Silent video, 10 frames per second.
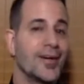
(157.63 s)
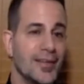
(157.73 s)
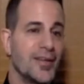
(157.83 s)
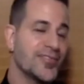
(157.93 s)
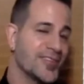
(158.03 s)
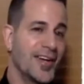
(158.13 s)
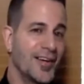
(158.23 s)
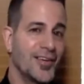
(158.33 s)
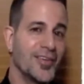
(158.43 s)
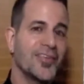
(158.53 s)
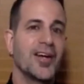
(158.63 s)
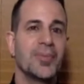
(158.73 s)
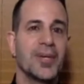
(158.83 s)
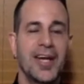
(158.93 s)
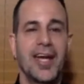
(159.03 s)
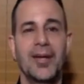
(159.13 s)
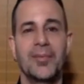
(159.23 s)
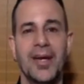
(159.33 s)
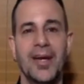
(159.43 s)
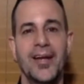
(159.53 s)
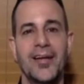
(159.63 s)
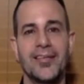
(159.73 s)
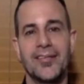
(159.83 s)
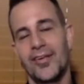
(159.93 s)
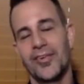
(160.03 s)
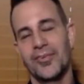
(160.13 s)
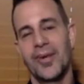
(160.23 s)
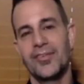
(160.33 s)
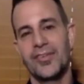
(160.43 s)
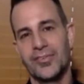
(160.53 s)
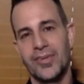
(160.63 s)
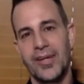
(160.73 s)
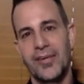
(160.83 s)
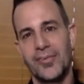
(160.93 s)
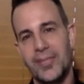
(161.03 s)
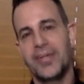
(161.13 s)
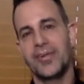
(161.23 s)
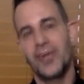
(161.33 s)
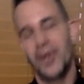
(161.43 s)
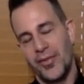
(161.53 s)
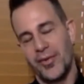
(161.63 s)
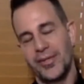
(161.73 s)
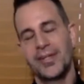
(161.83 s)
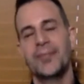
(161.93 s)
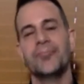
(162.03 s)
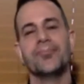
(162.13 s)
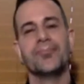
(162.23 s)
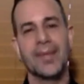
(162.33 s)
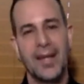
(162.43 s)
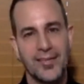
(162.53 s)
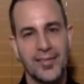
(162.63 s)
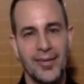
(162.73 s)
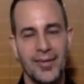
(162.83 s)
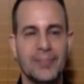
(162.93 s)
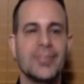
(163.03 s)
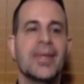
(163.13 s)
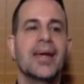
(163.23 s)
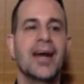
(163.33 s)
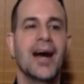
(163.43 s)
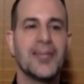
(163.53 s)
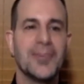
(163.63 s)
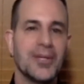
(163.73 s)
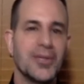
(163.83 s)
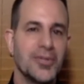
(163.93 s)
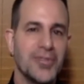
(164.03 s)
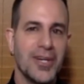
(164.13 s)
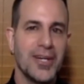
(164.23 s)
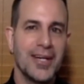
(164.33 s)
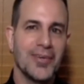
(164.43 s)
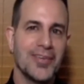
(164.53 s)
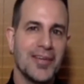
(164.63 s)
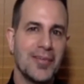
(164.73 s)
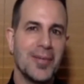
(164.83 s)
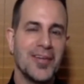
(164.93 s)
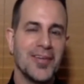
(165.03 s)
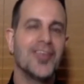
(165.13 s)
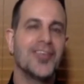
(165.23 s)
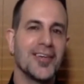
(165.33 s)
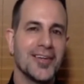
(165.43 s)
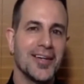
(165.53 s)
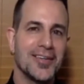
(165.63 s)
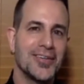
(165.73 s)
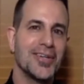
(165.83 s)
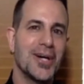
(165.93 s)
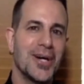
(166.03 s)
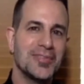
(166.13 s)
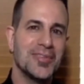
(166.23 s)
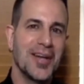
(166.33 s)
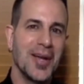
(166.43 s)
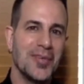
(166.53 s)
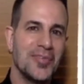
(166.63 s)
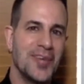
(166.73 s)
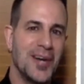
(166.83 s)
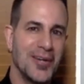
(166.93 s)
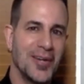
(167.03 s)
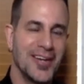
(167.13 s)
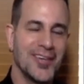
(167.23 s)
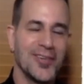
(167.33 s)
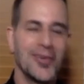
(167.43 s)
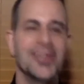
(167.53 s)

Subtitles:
So I left sales and became a sales strategist, trainer, speaker, author, etc. It's been a cool journey. It was never my decision. It kind of took off, and I followed it.